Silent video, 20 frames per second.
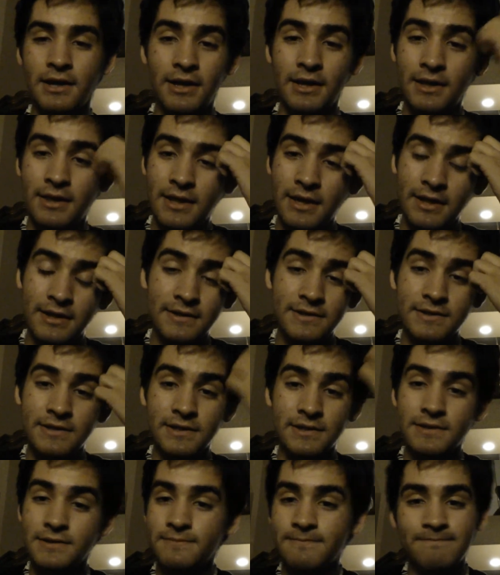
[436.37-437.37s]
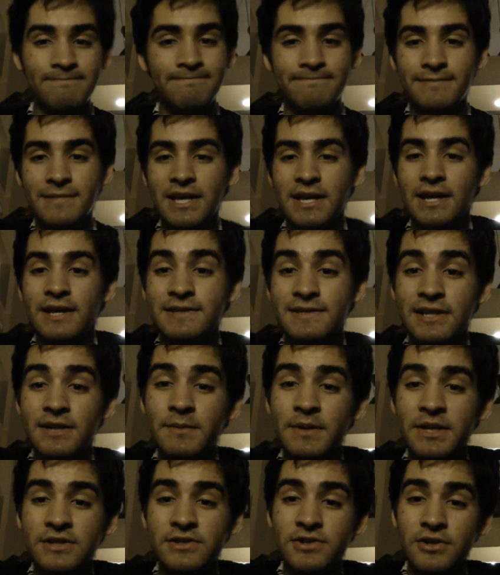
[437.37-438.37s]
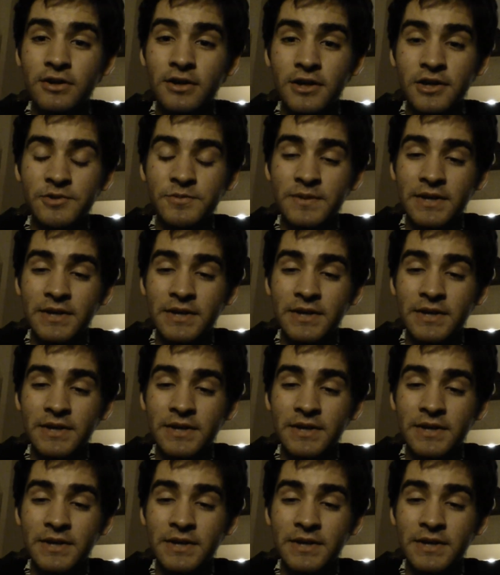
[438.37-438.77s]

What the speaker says: And then it's going to be discouraged